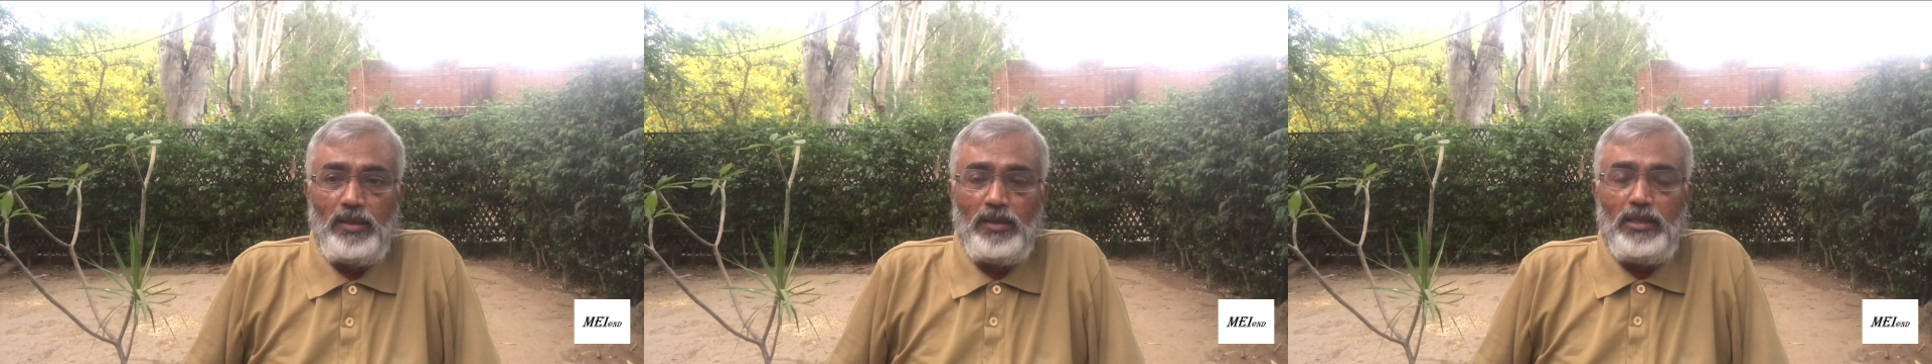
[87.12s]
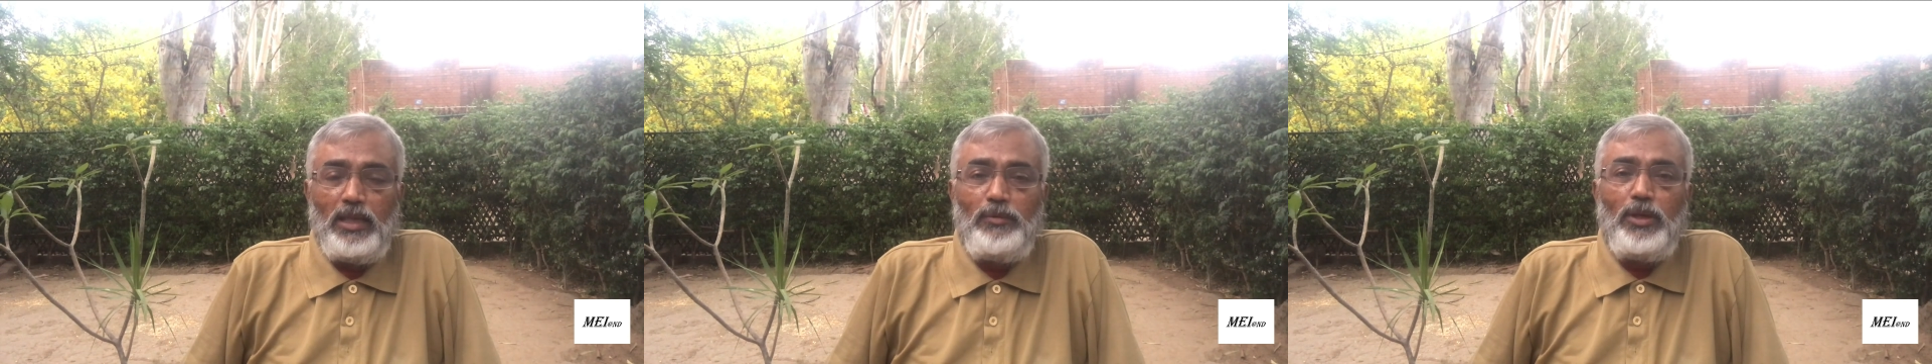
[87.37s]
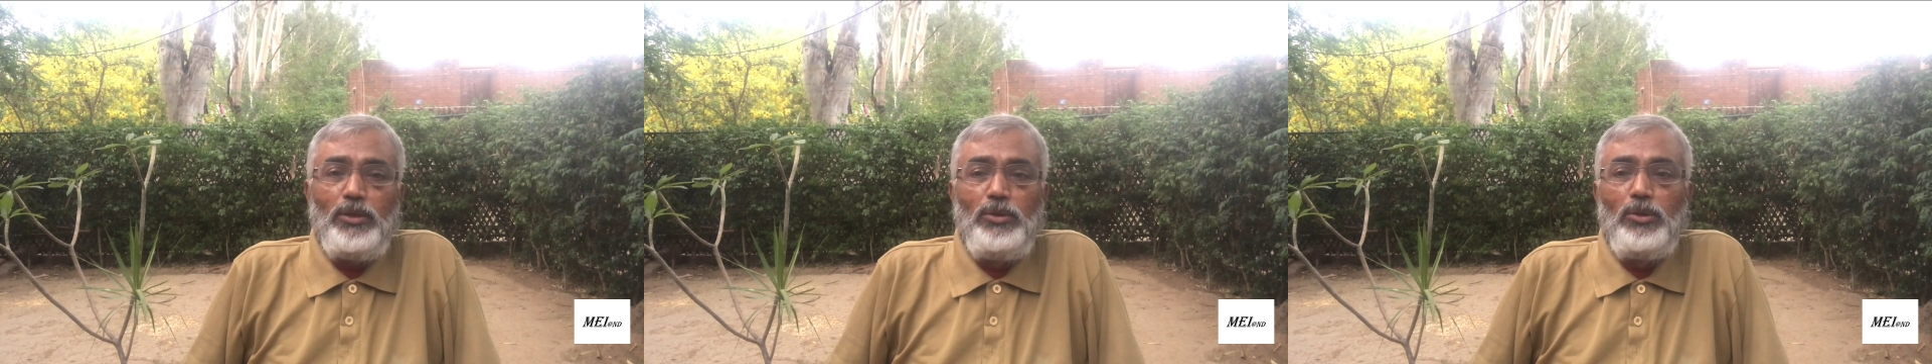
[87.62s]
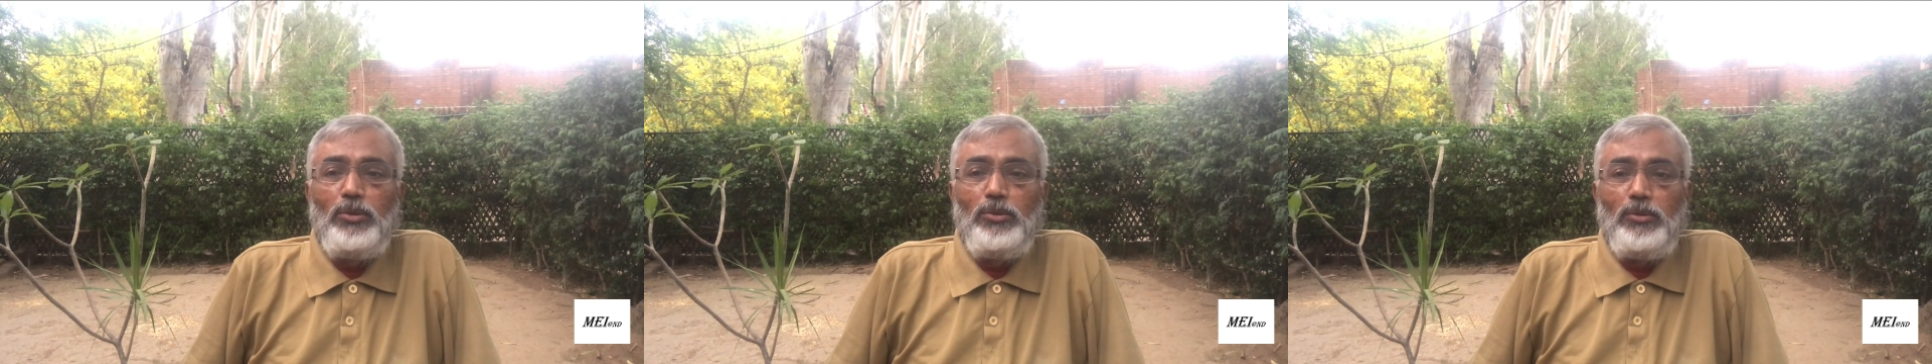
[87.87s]
There were
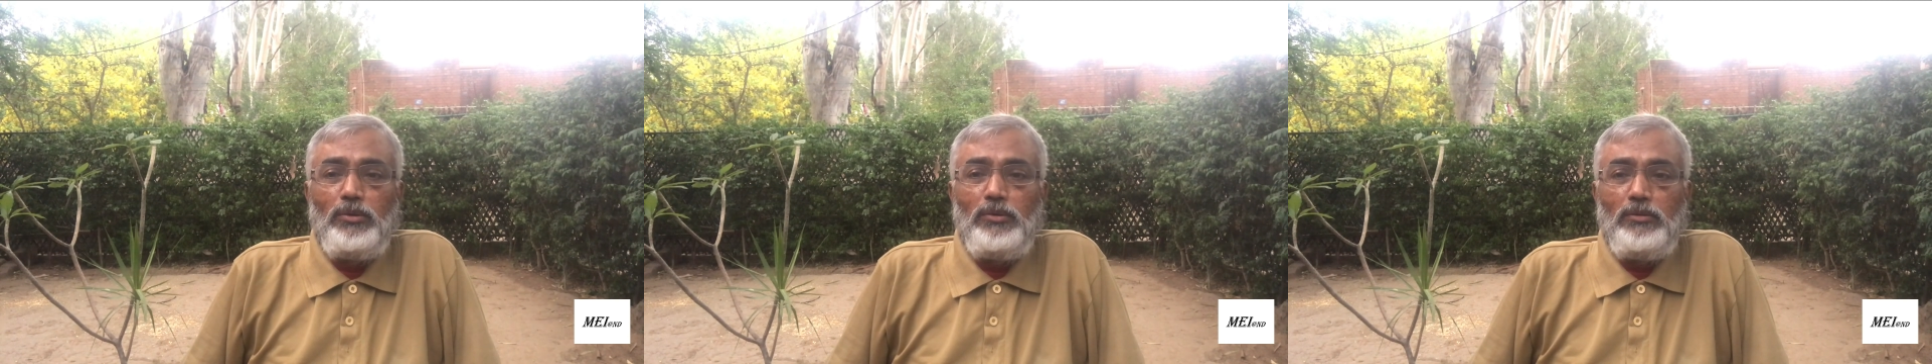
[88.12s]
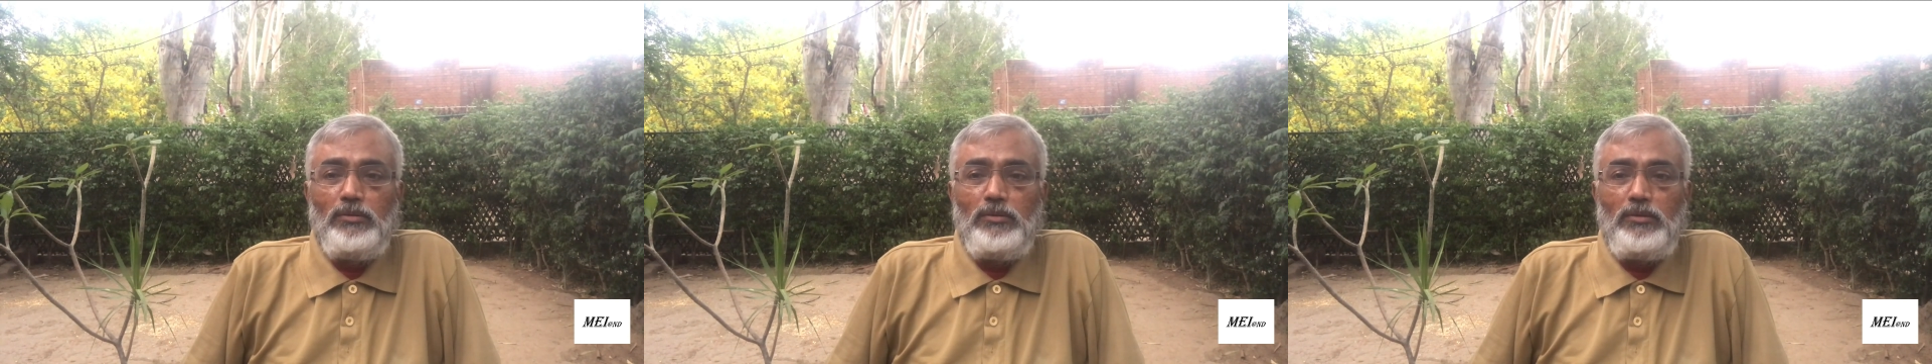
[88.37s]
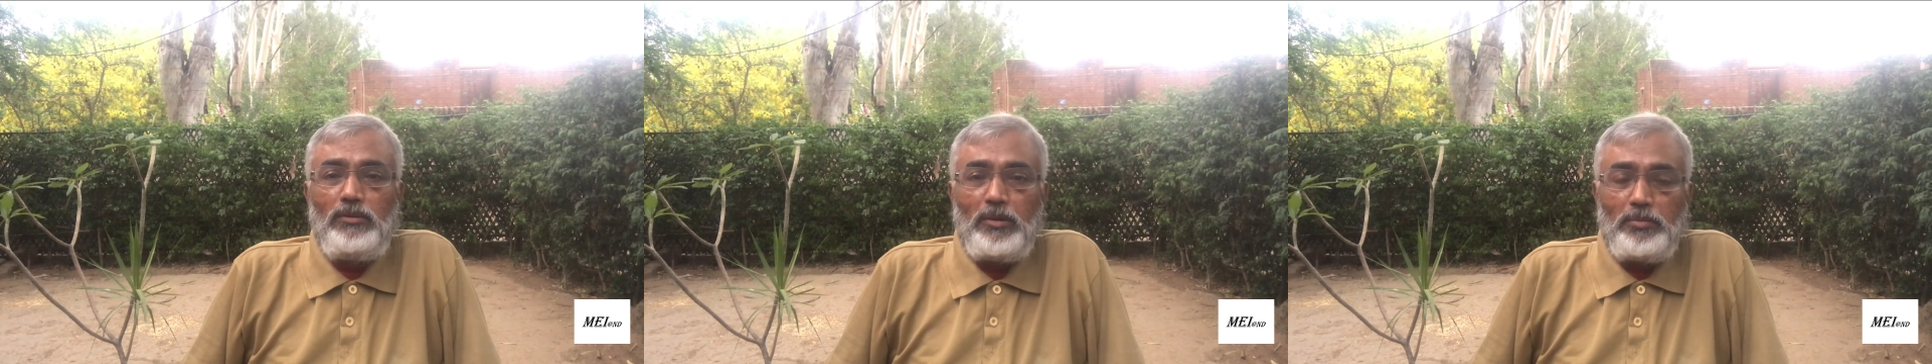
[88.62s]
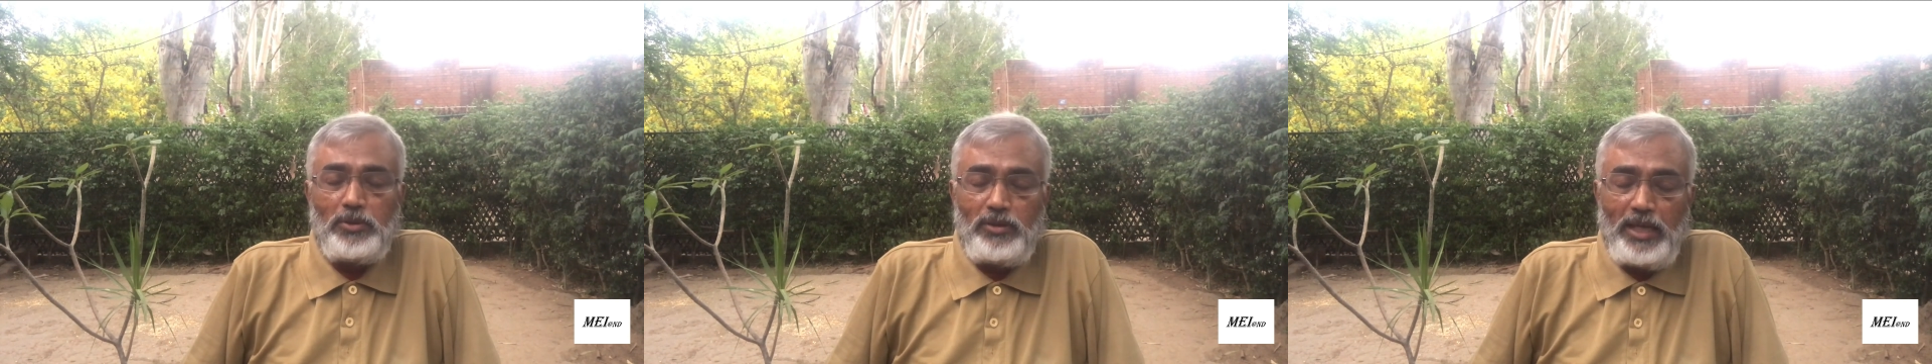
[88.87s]
no
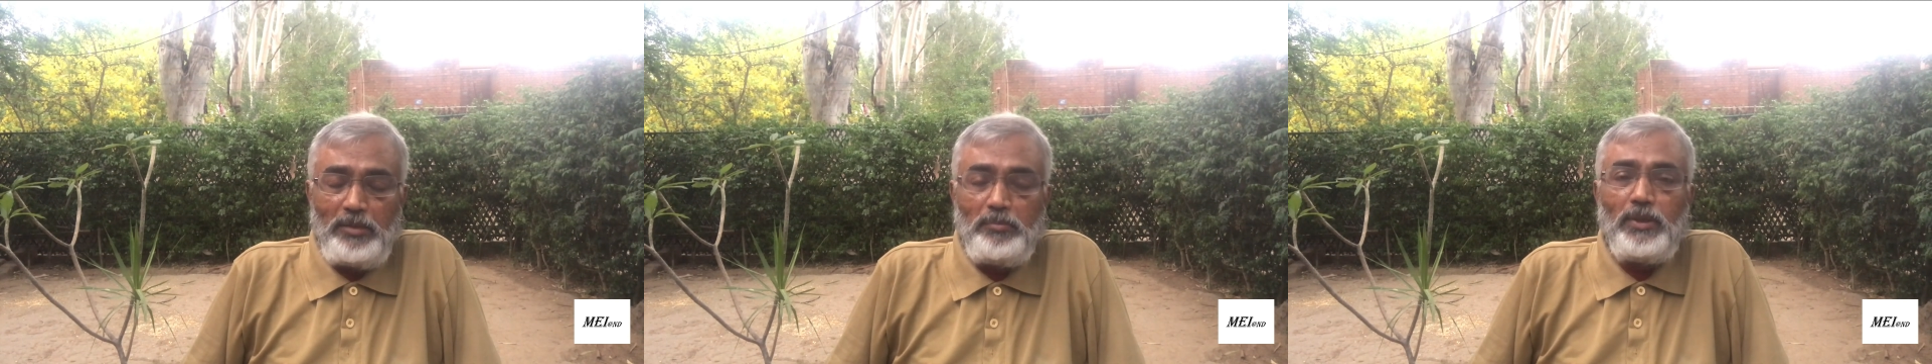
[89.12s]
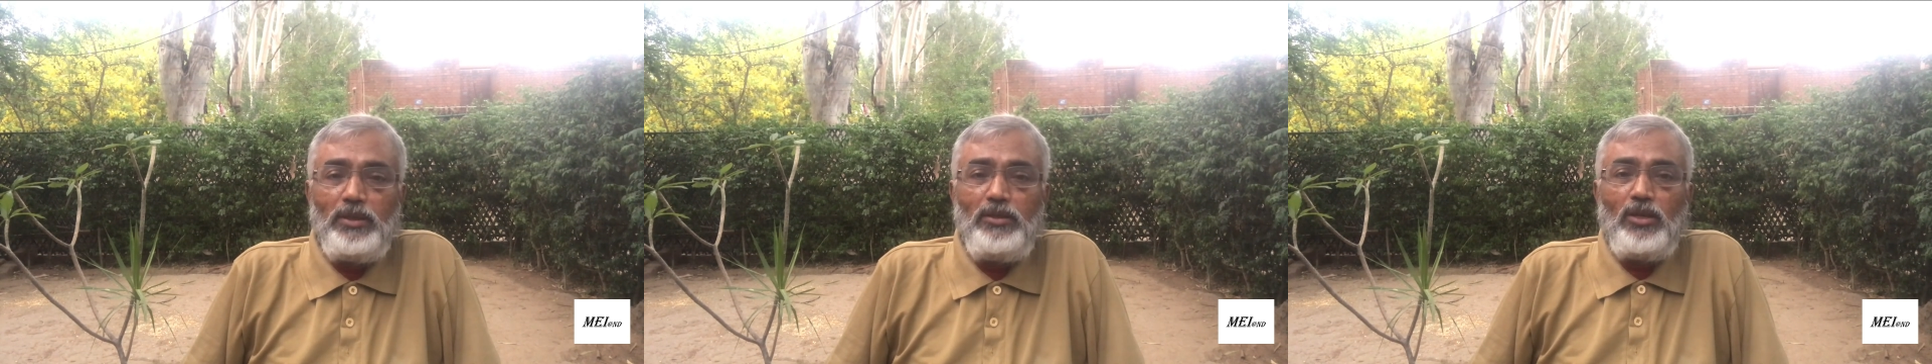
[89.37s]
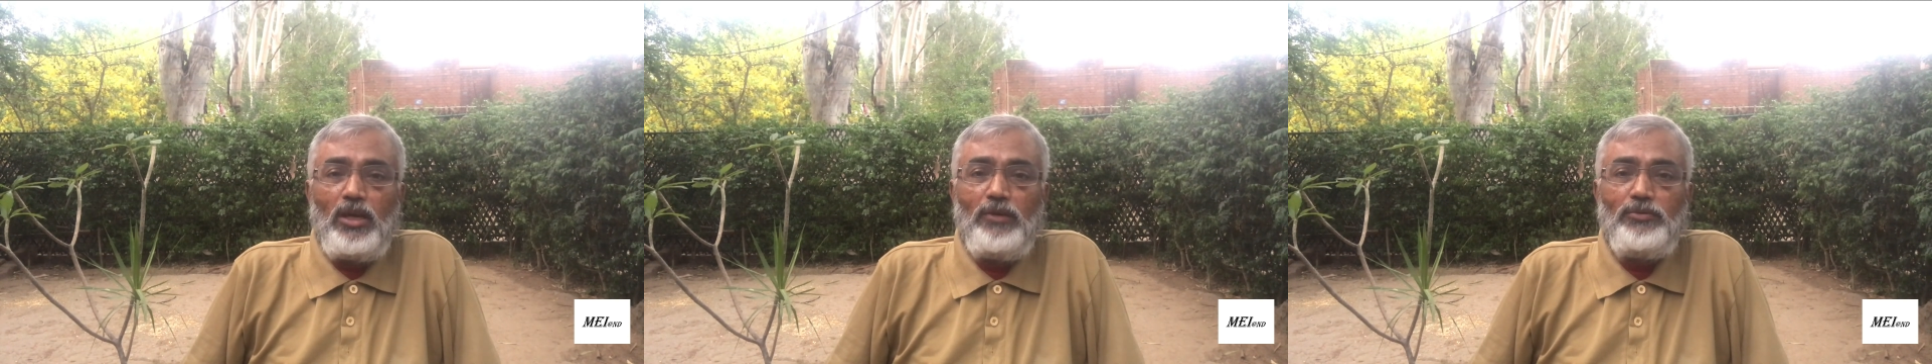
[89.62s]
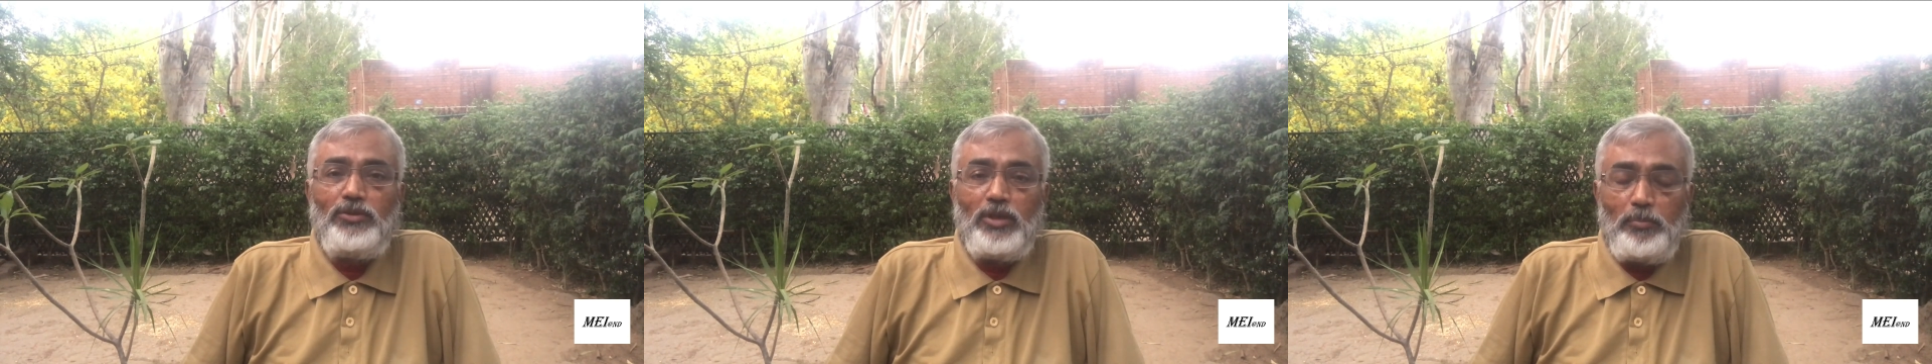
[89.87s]
statement of
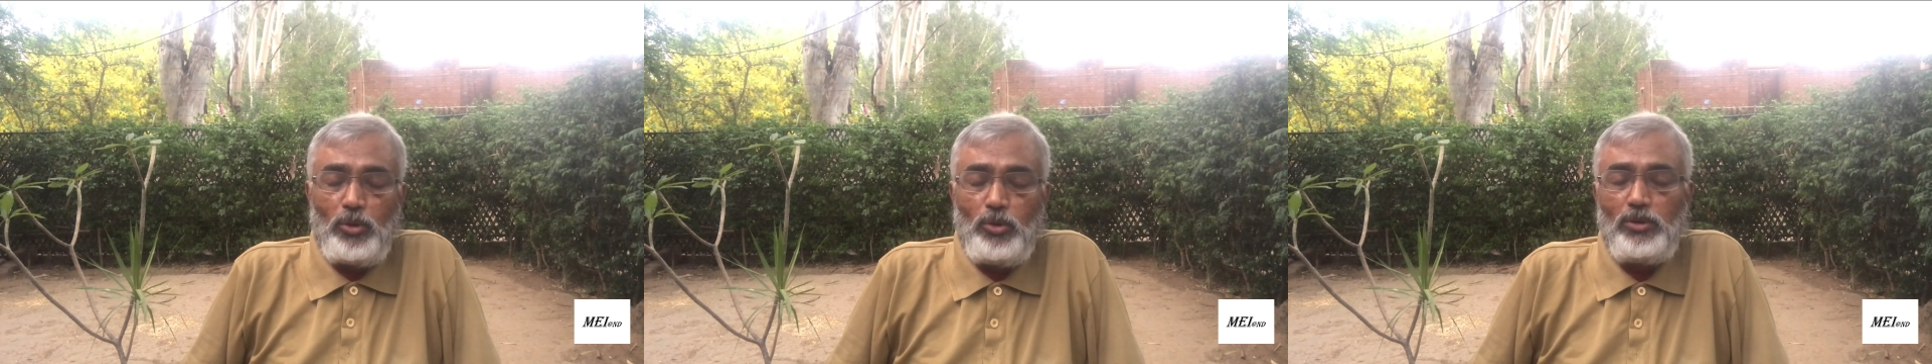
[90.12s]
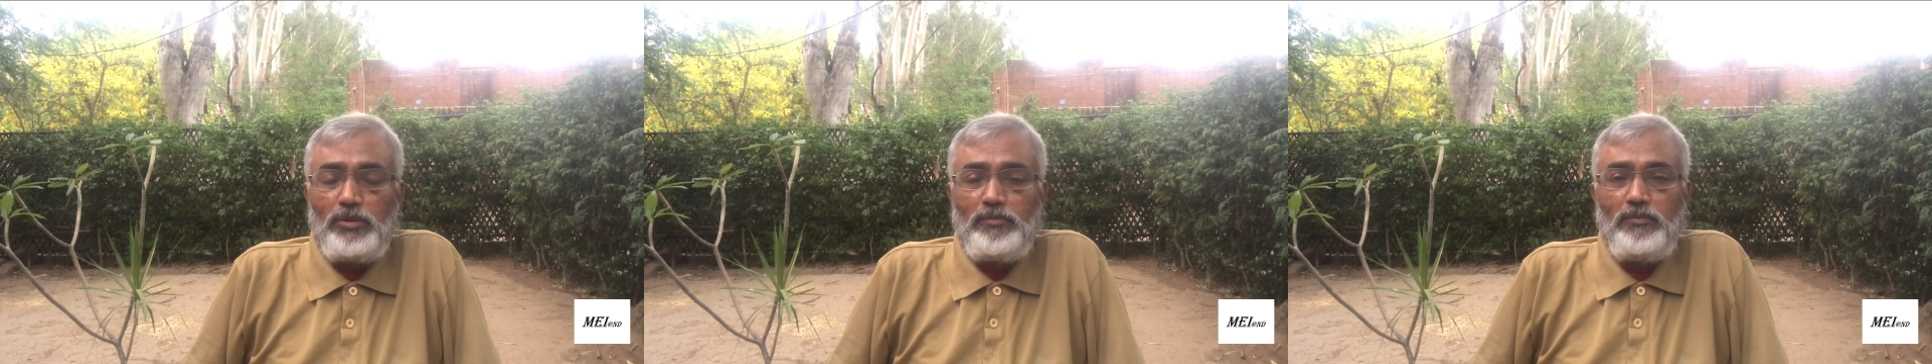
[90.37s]
support,